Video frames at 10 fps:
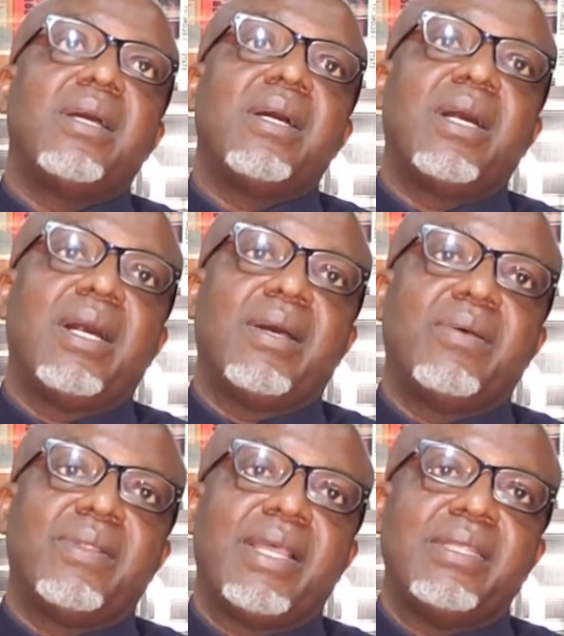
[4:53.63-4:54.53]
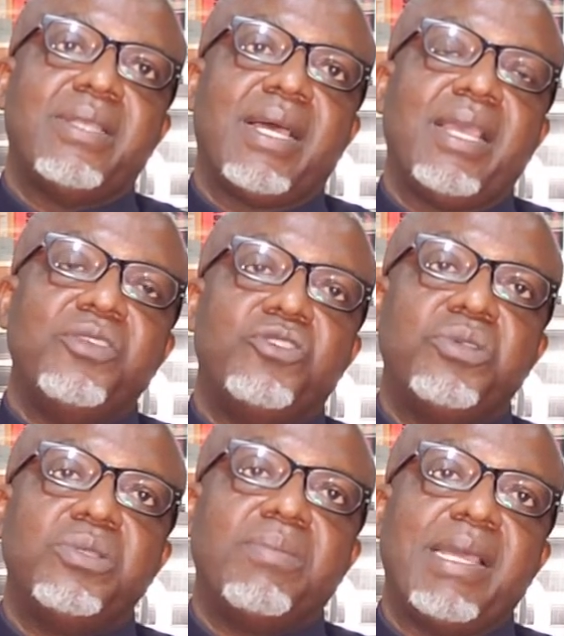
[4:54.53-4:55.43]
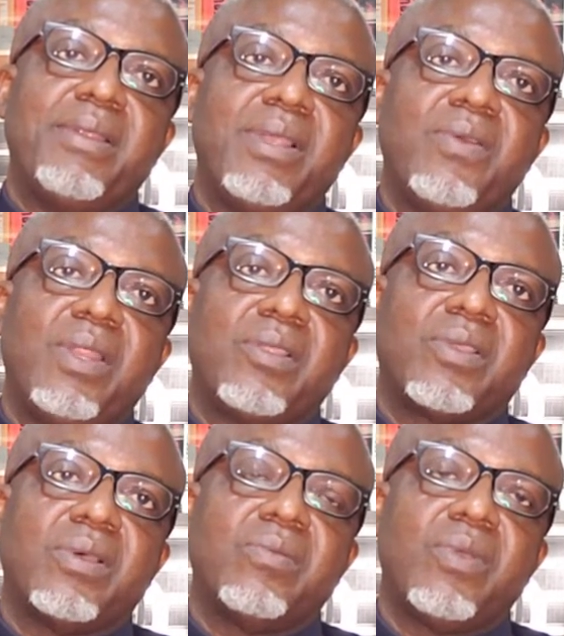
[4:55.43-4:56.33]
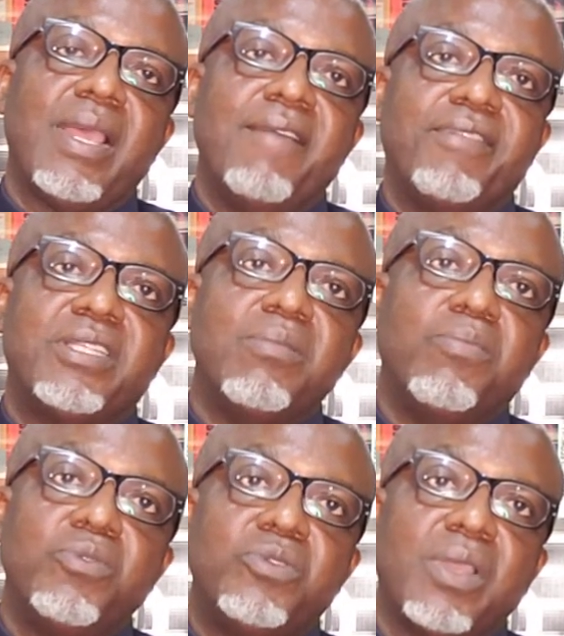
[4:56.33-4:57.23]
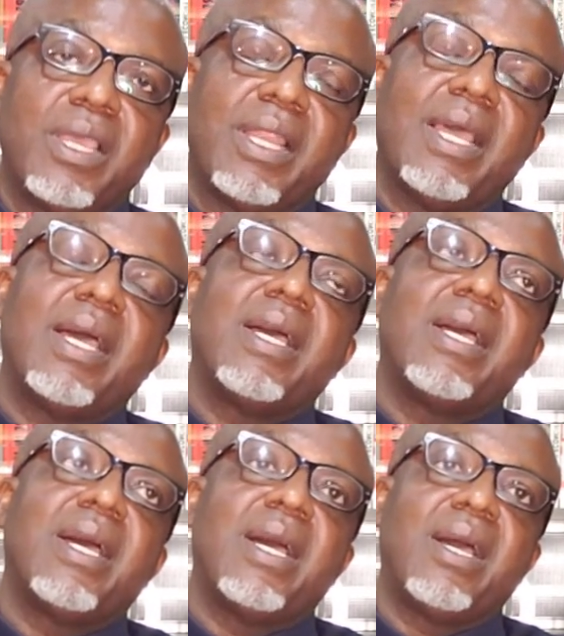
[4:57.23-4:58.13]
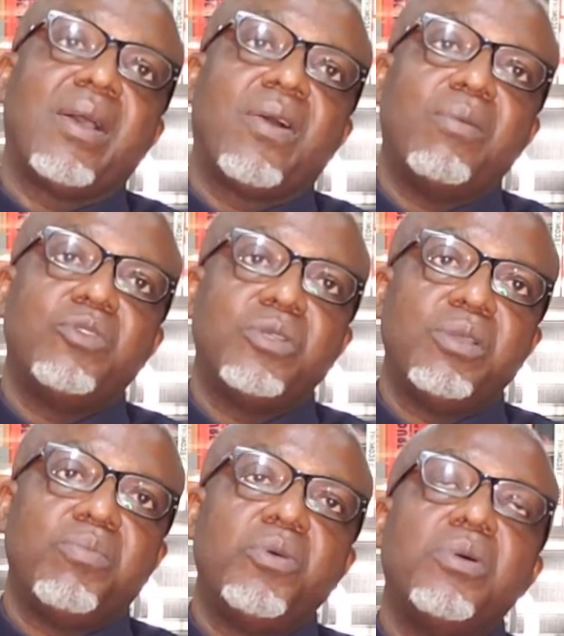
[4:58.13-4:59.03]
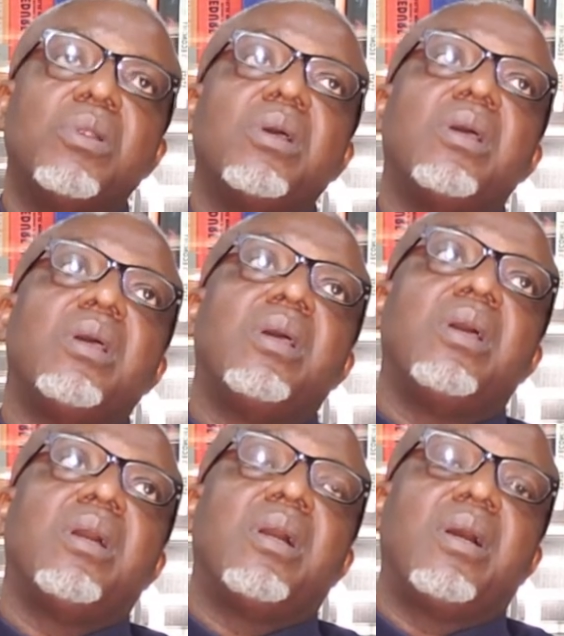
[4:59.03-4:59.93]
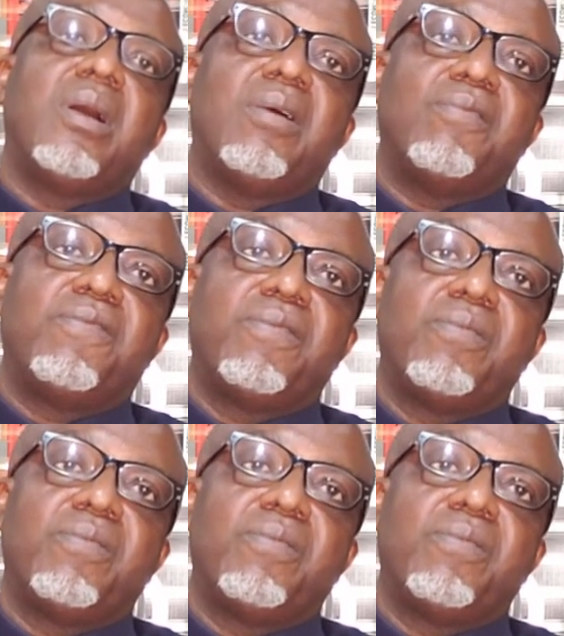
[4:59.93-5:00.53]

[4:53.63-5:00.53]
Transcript: that are issued by the regulator. Everything put together come to the pool of